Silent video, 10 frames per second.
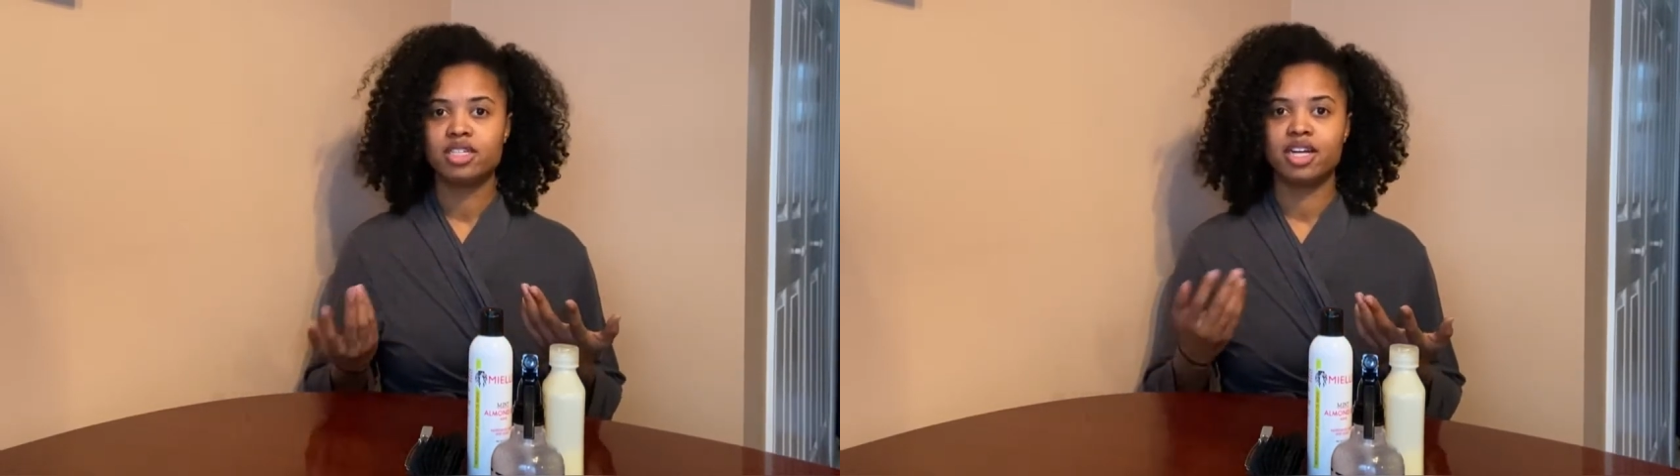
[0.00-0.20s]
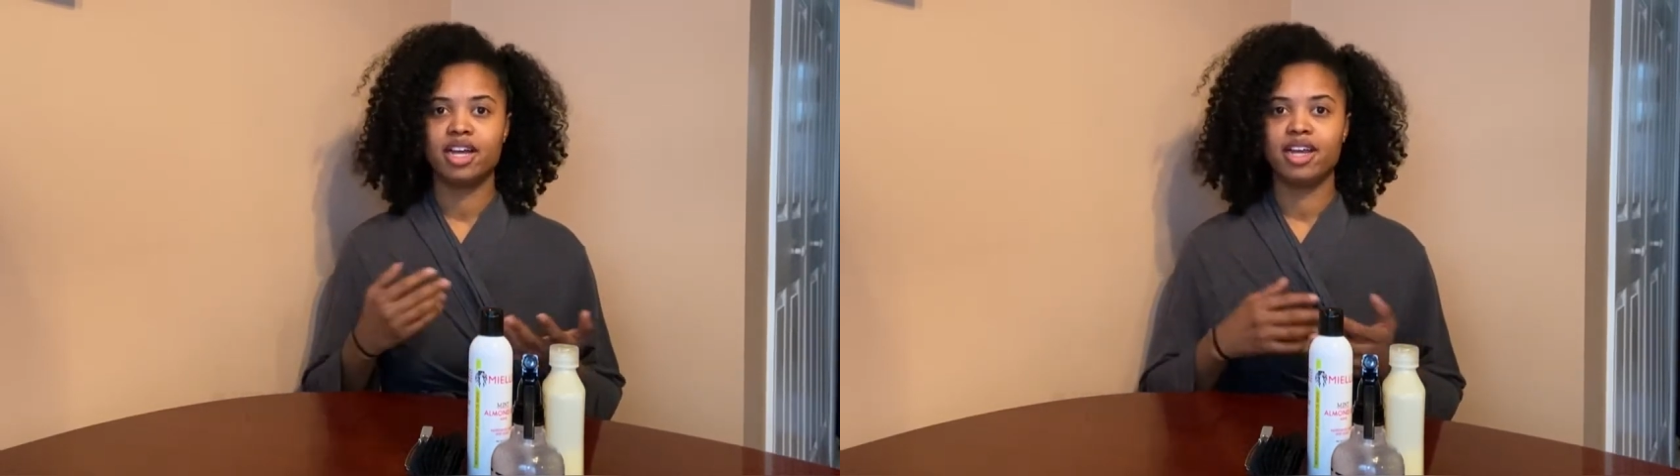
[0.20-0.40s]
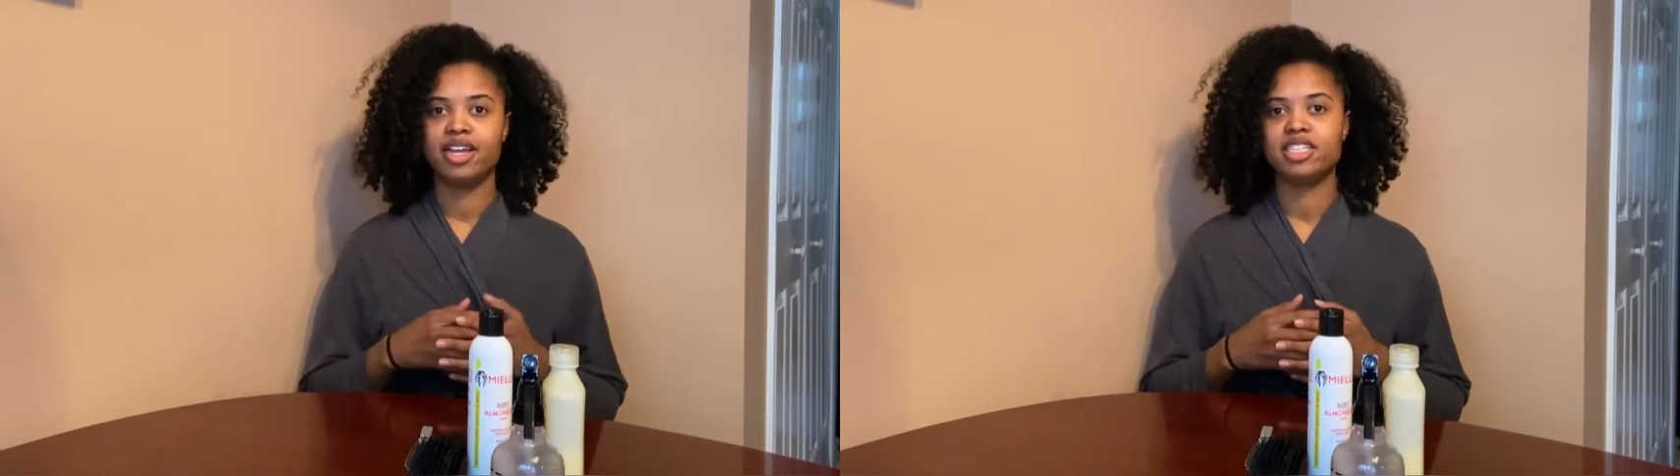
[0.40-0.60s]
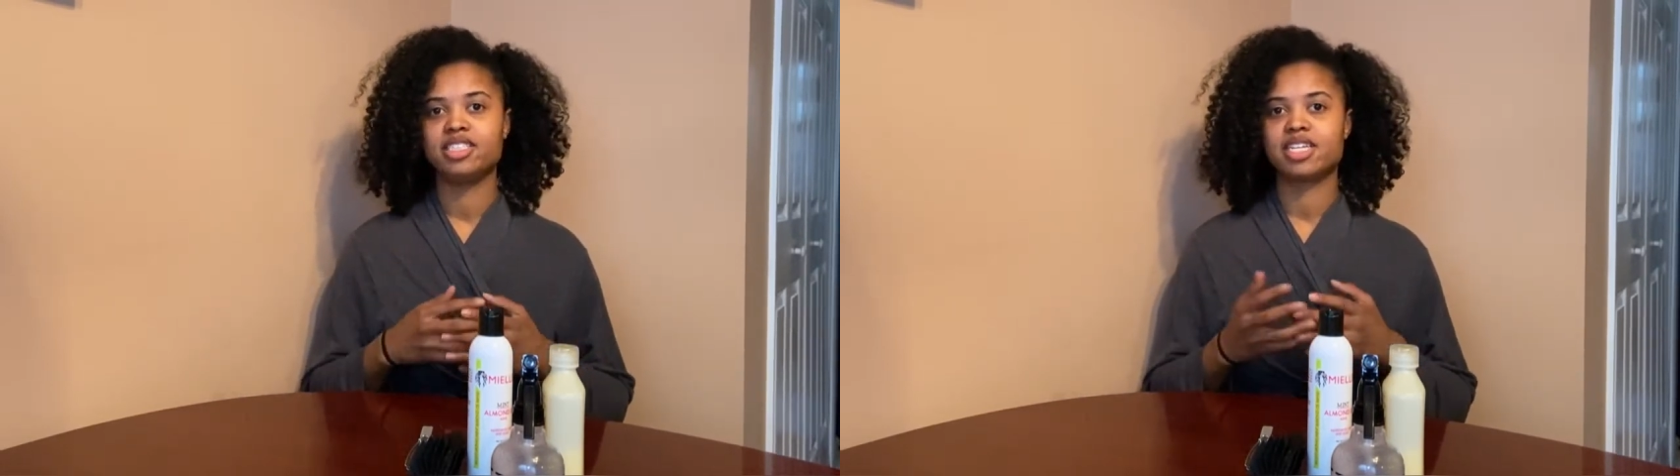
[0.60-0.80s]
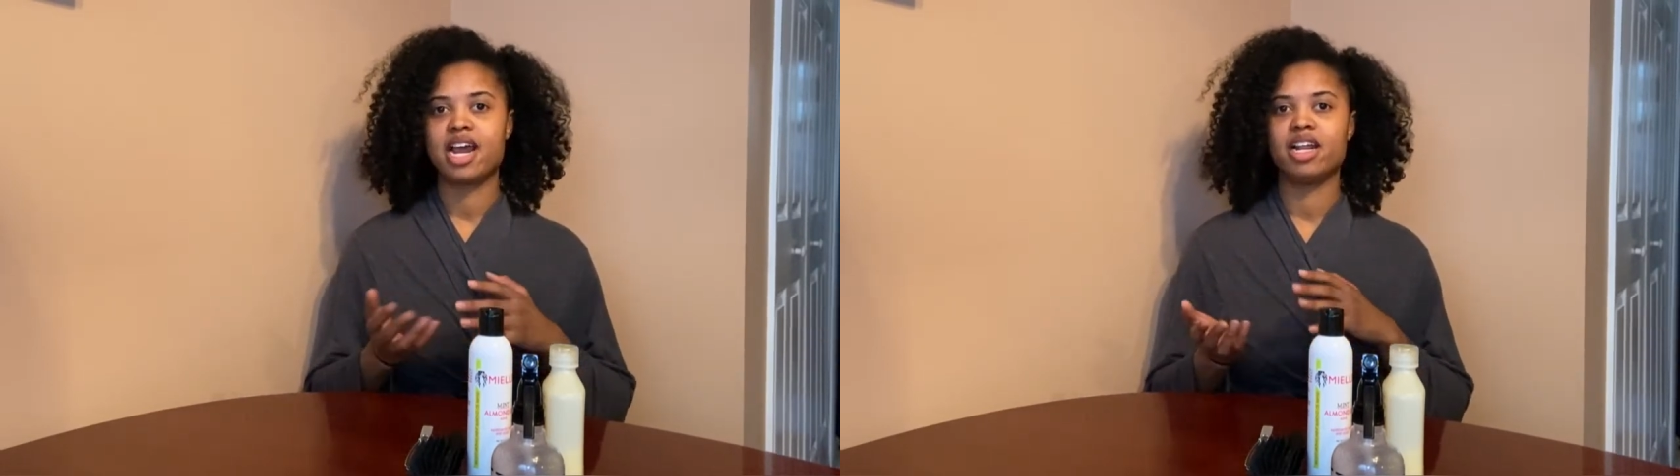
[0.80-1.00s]
It
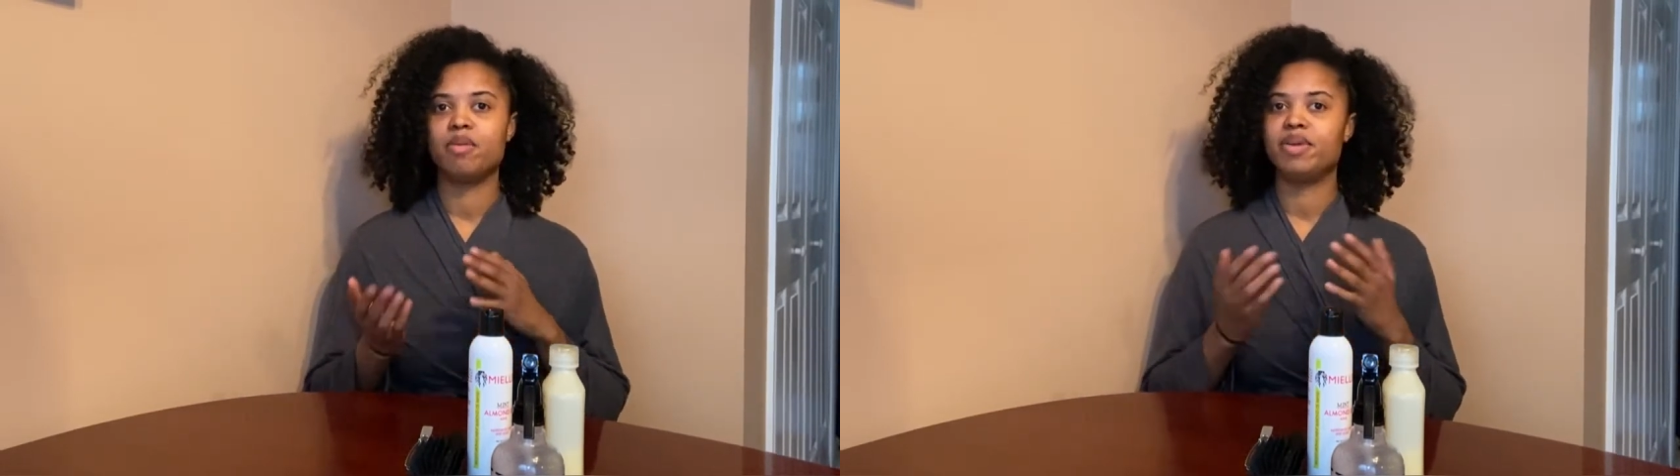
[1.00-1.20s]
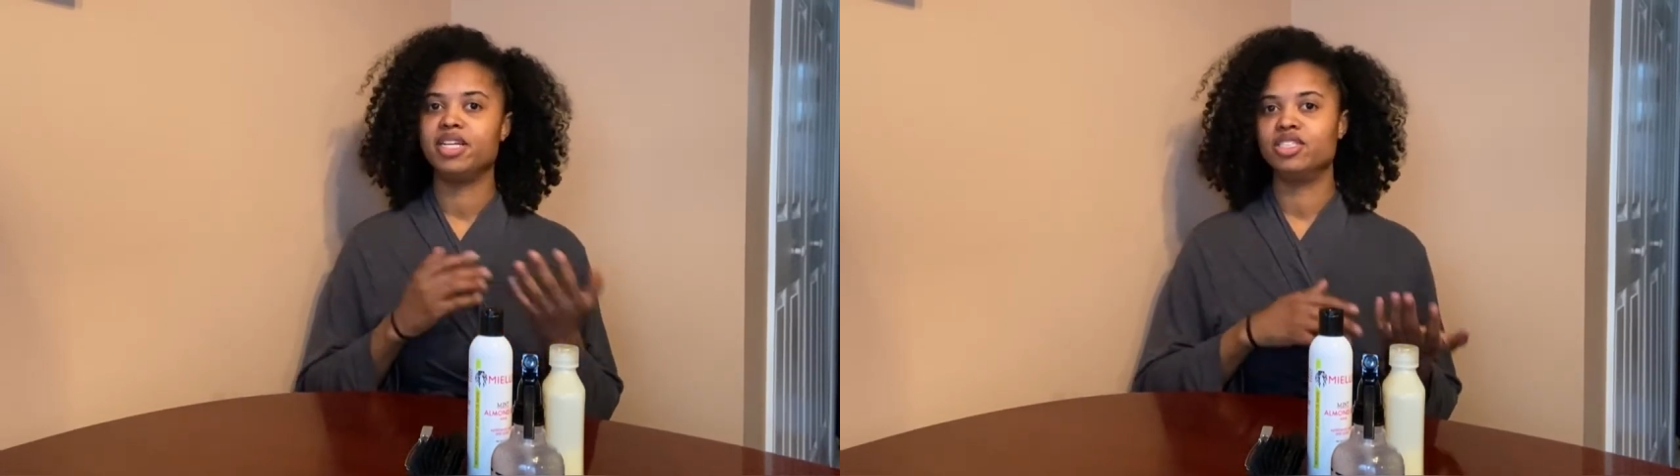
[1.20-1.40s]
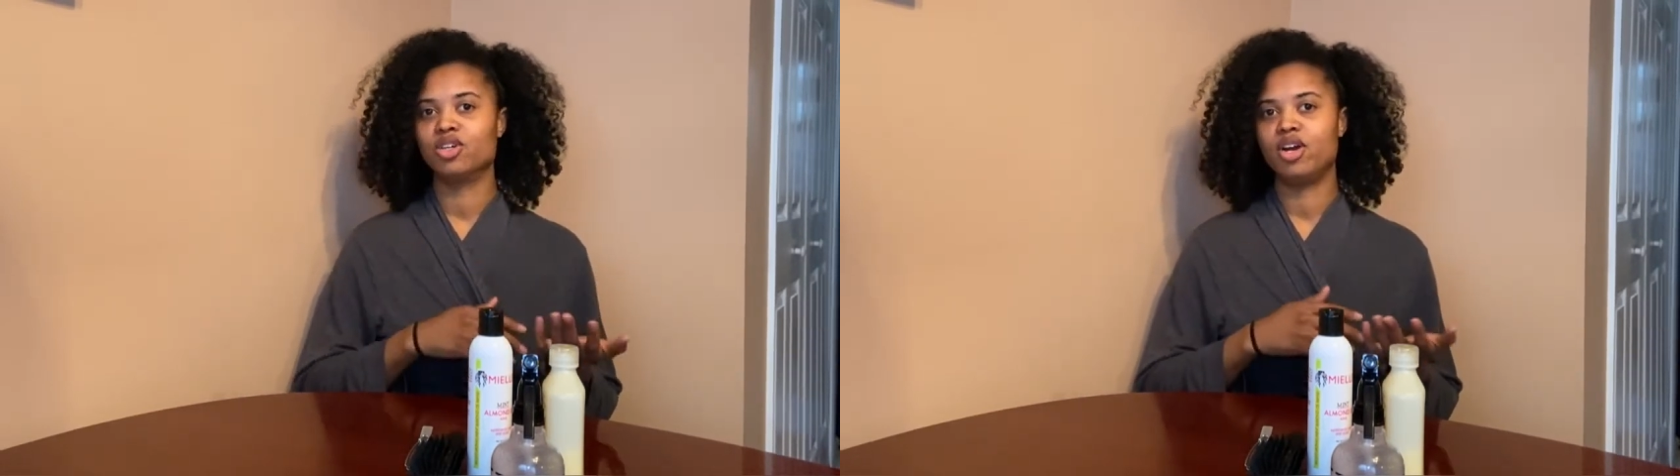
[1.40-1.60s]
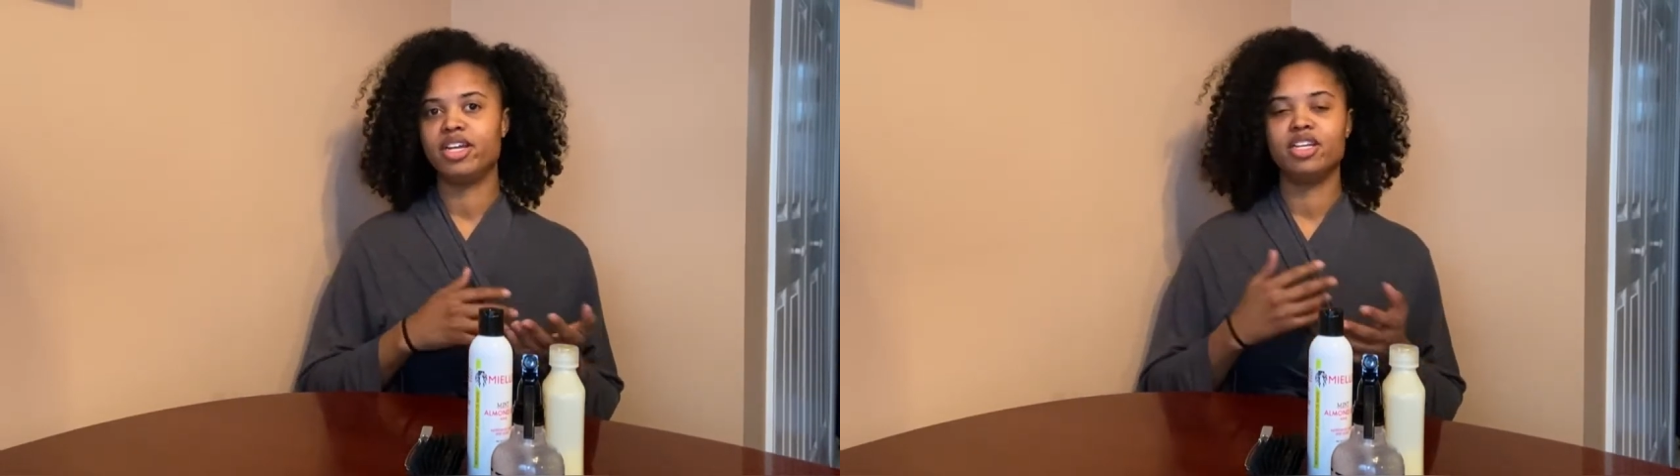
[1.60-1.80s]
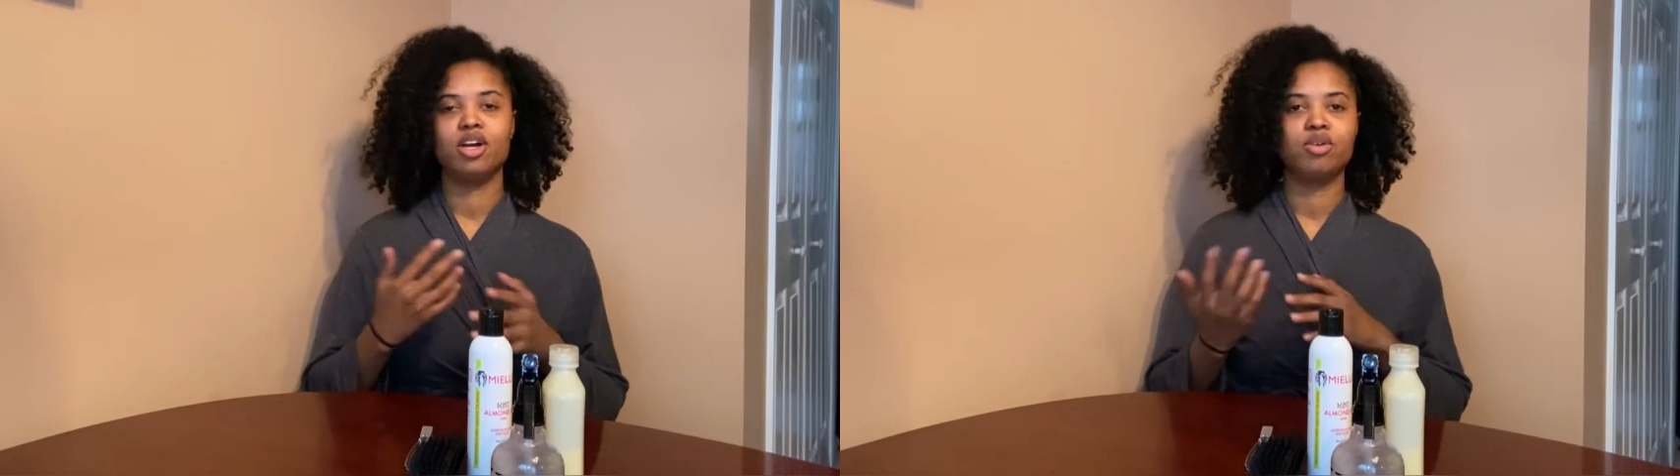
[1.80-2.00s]
just kind of depends
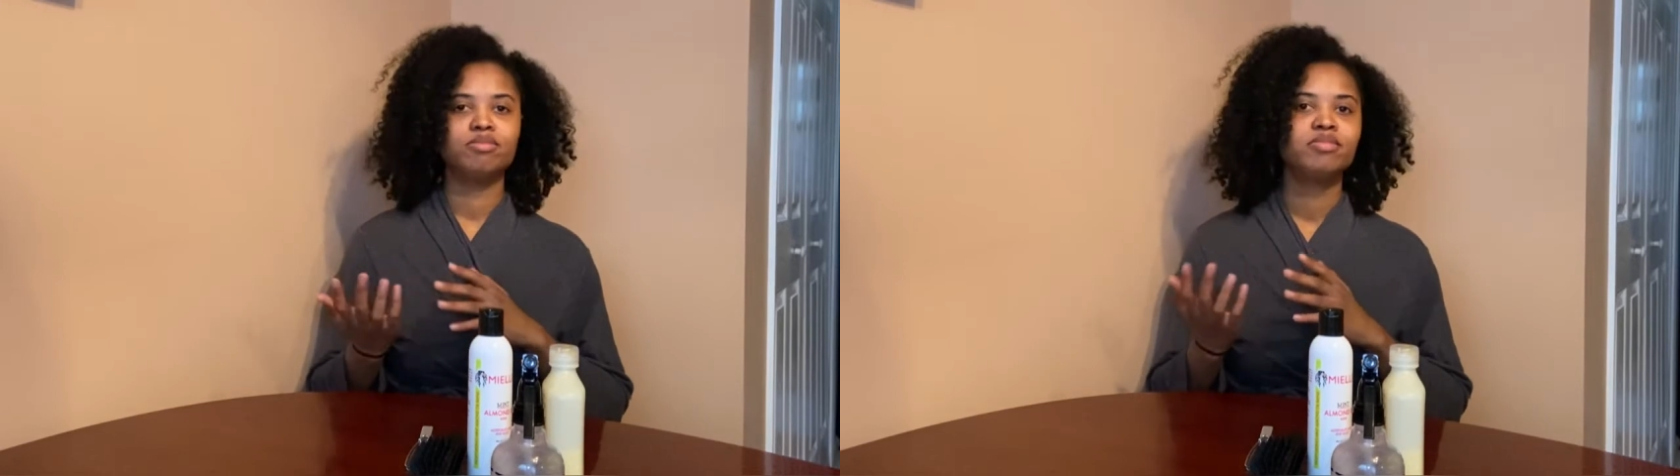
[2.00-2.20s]
on,